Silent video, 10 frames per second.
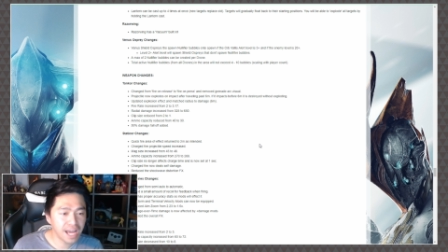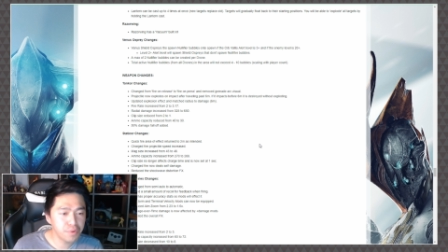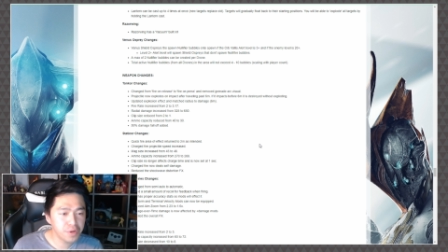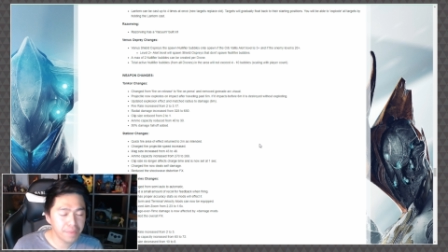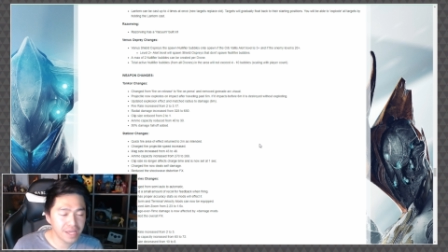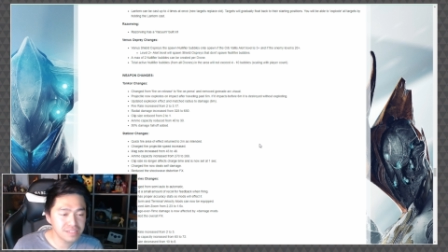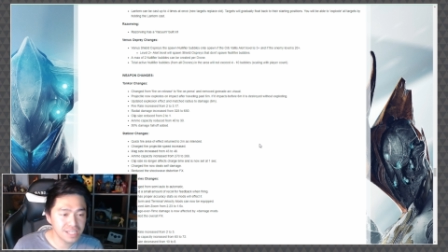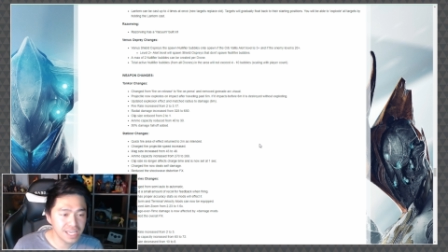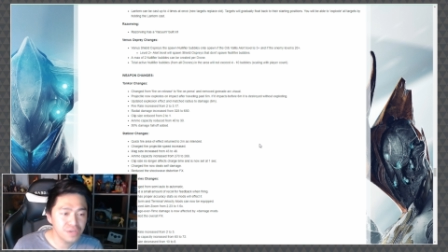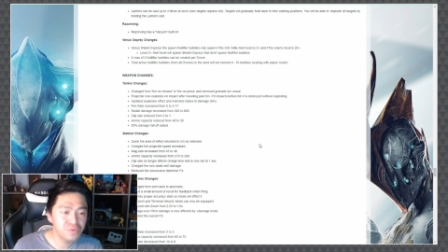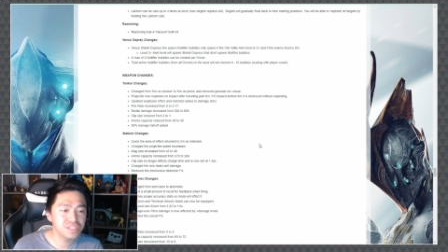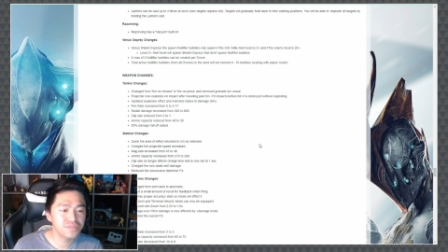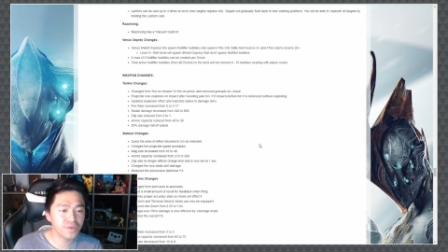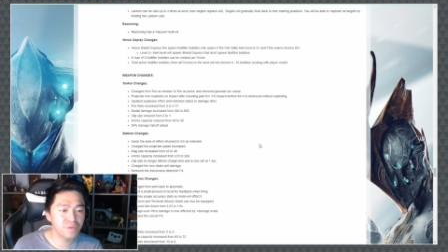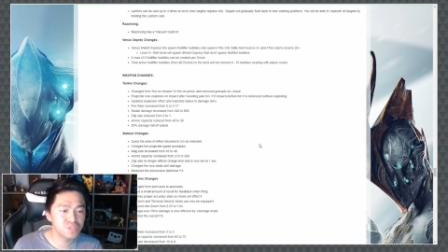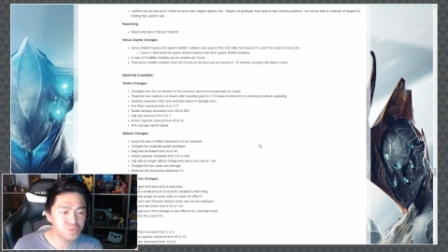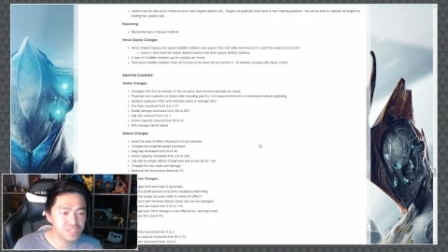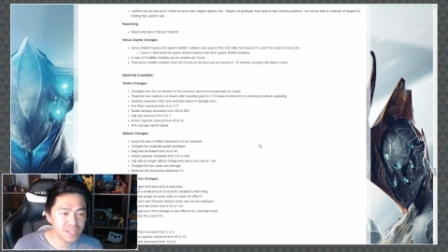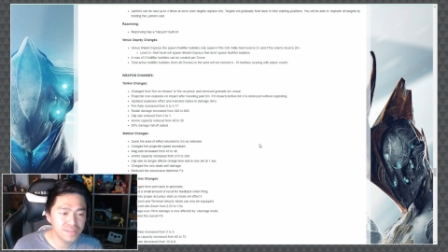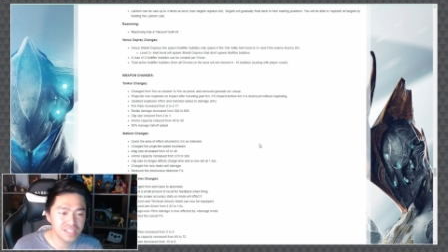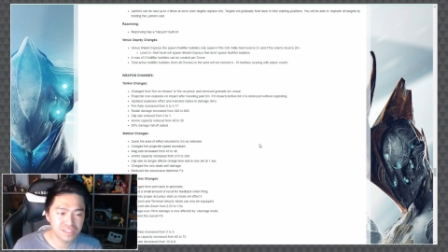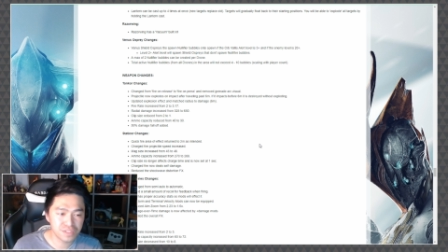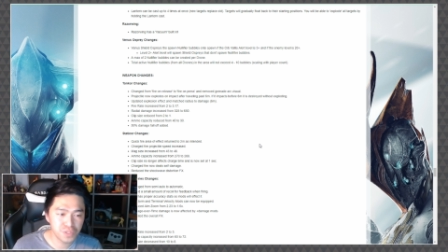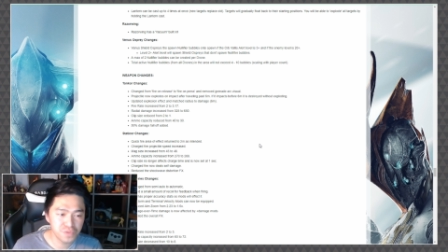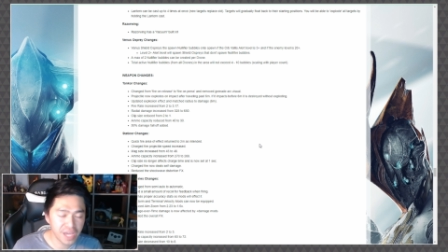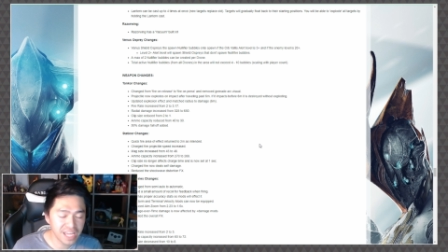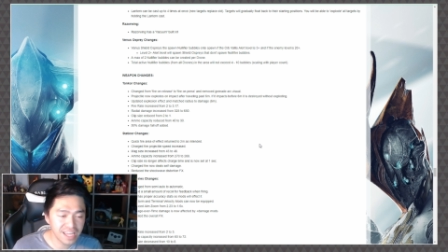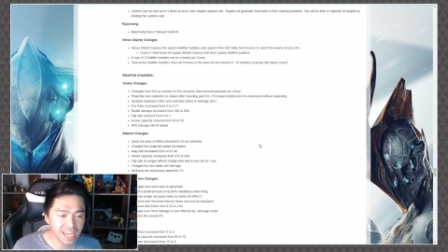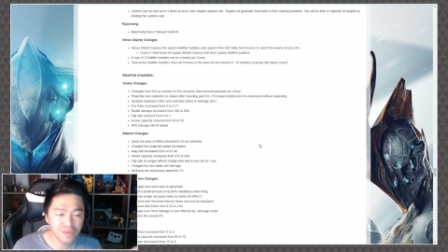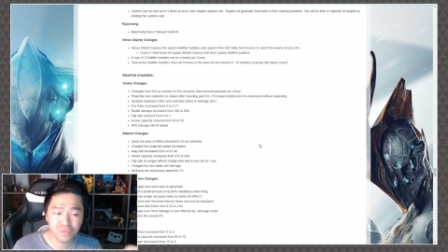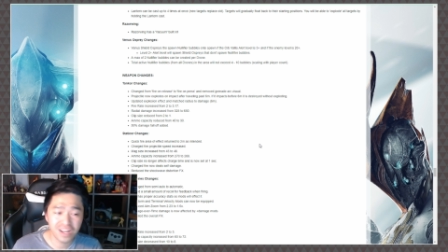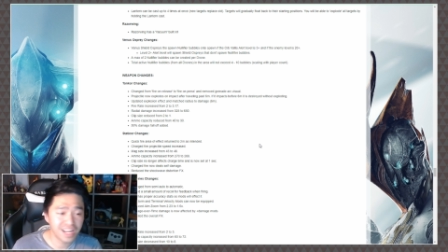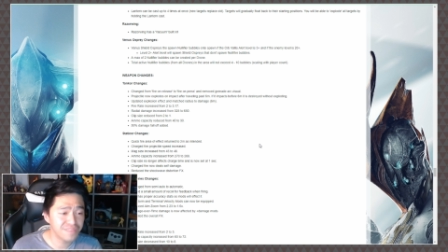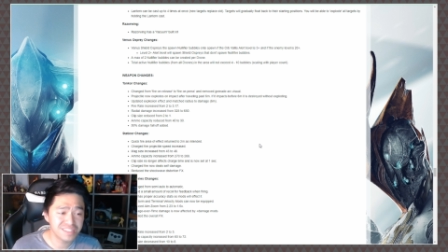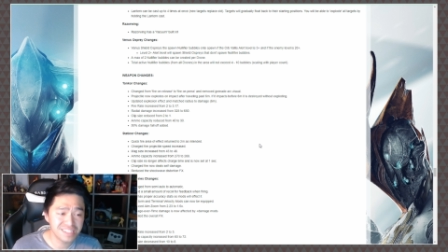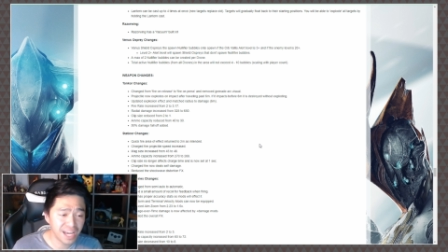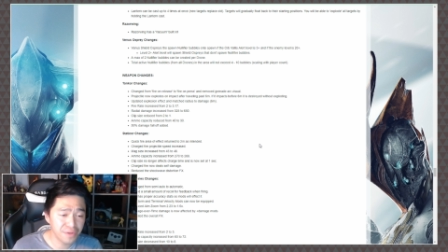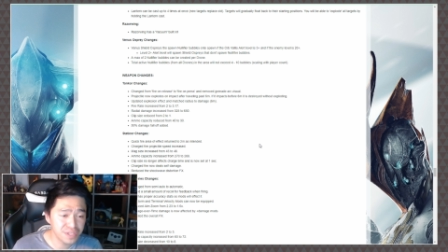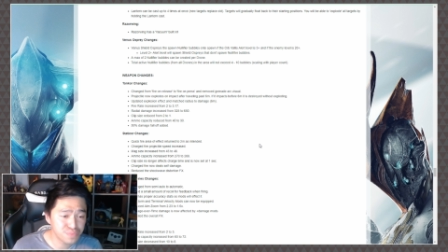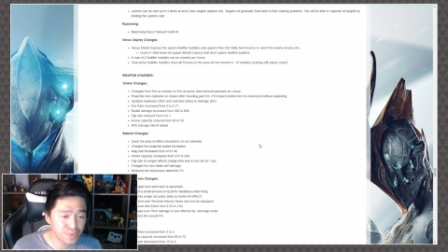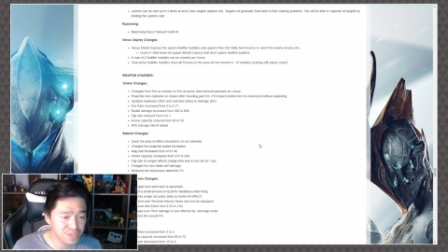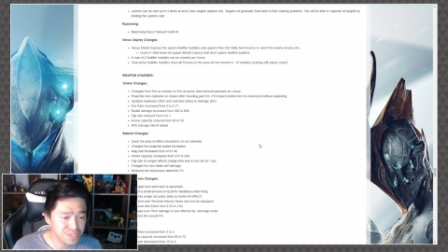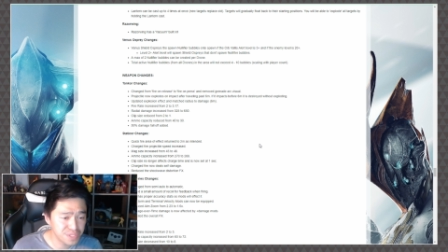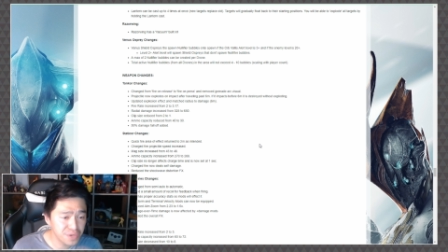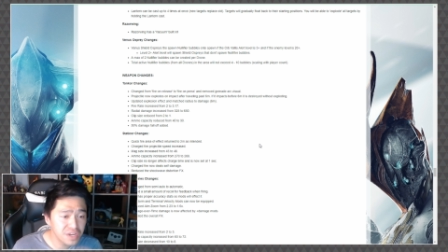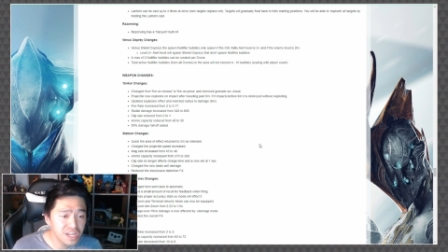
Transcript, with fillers: Ammo capacity increased from 270 to 288. We're gonna have to see how this works too.